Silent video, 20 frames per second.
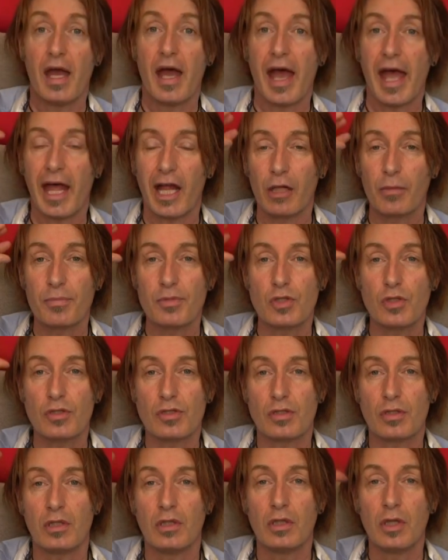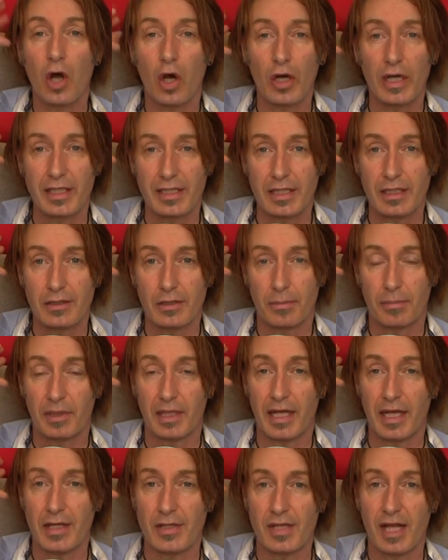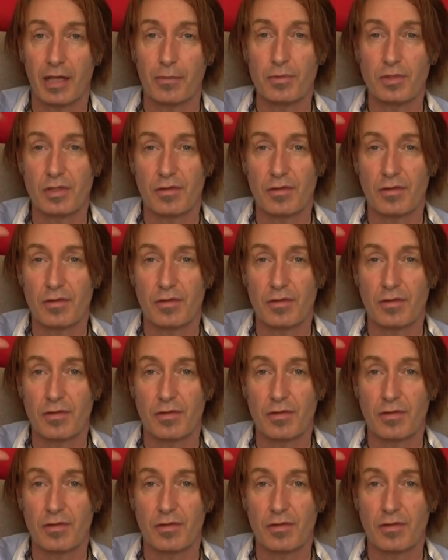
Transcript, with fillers: helps you to log it into place helps